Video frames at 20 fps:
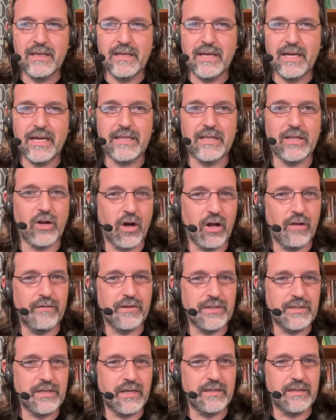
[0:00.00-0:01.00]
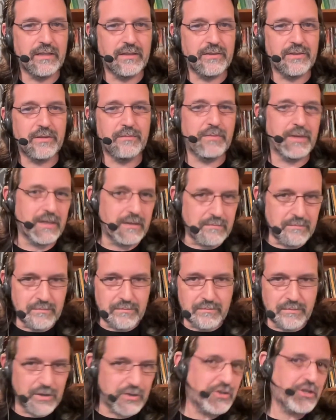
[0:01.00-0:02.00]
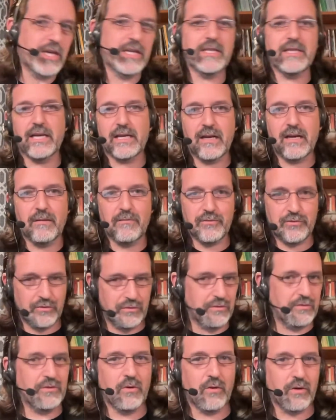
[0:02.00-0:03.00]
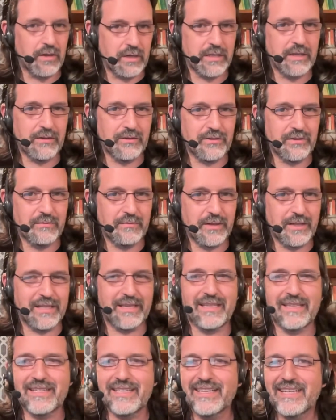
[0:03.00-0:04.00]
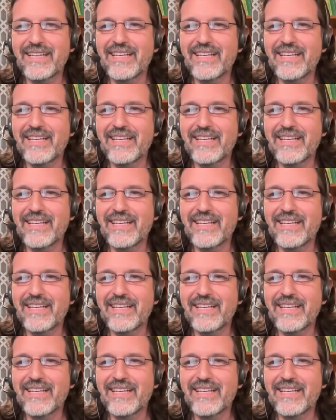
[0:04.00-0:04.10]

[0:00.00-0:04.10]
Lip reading: and then all of a sudden there's a big machete that comes through the door and kills somebody.